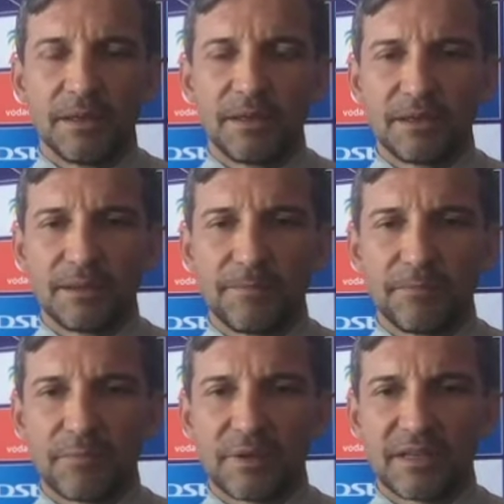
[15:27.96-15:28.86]

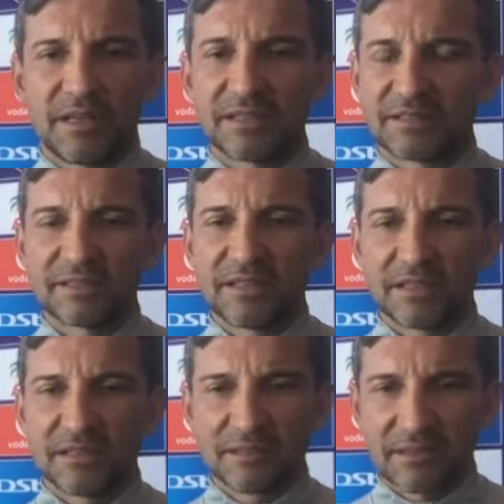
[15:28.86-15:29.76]
um, but the youngster is
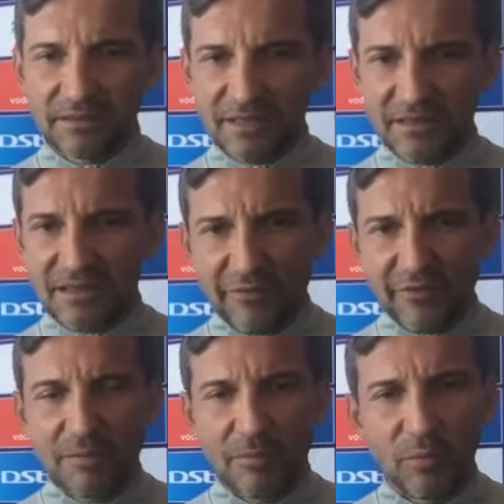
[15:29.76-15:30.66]
not not enough in
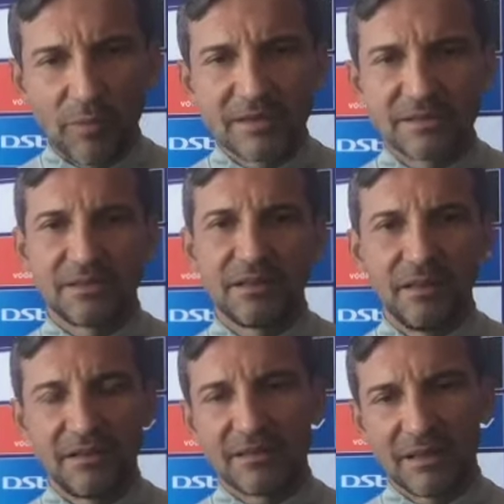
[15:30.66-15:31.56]
the moment. He
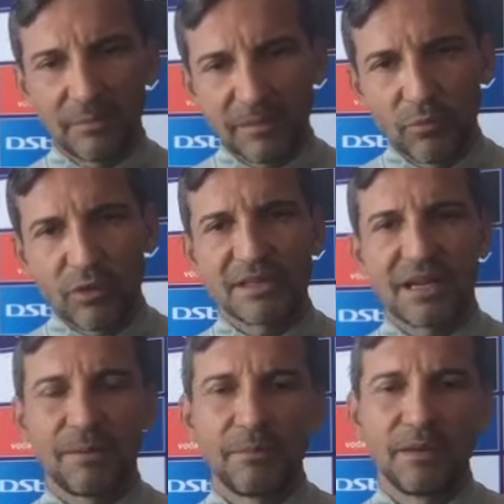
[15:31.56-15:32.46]
needs a little bit more
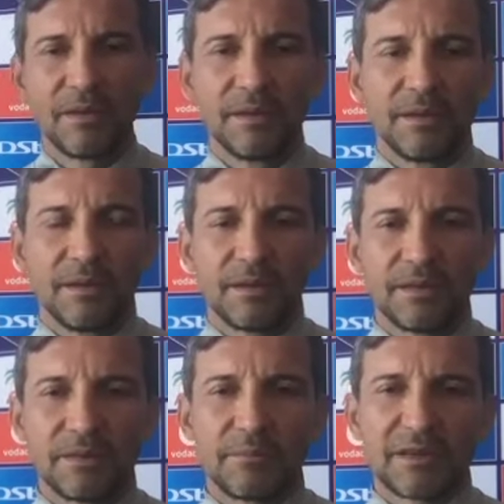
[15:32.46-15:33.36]
time,
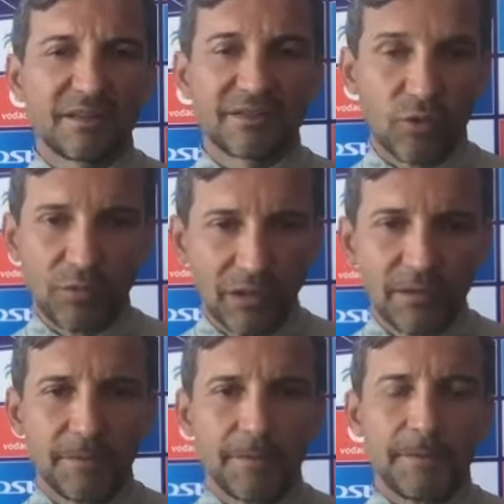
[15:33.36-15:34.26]
uh, but it's normal.